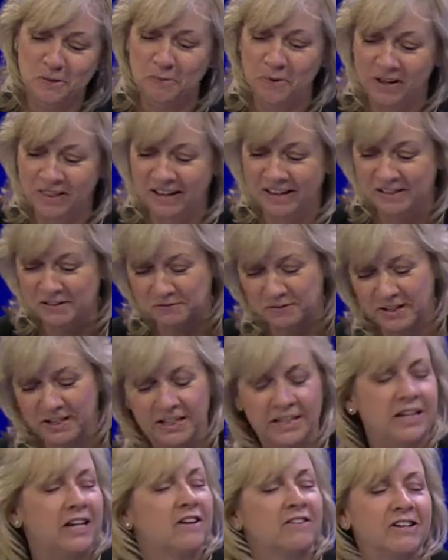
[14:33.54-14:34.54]
one that's
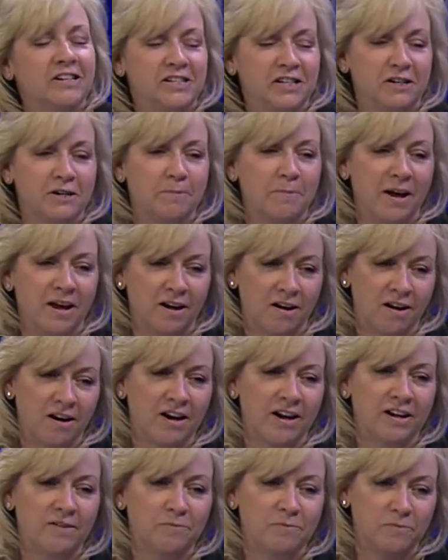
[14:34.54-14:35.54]
really near and uh-huh. dear to my
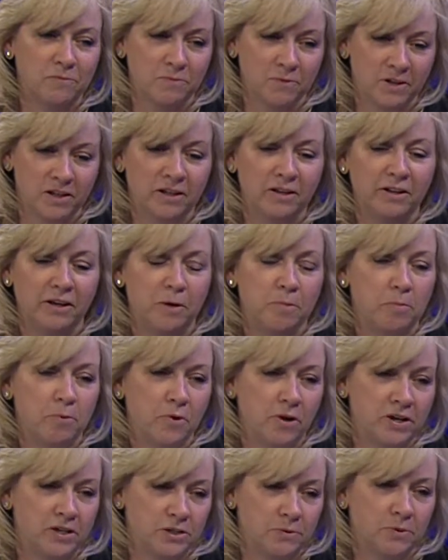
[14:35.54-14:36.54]
heart and clearly
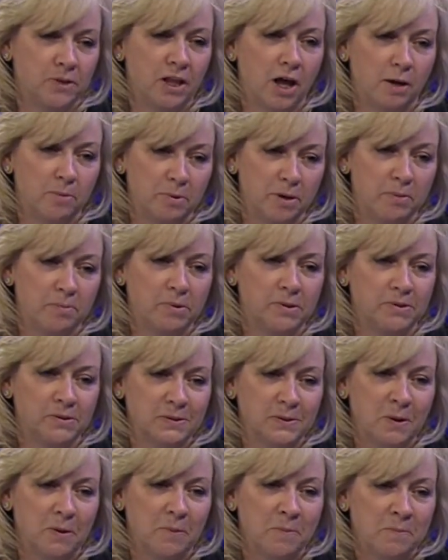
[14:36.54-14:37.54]
important to a lot of people.
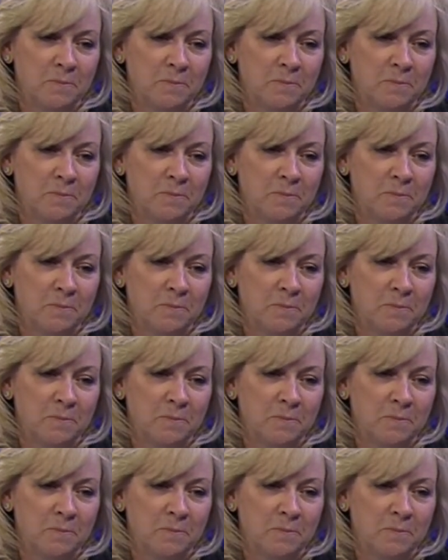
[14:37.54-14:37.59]
So. Well,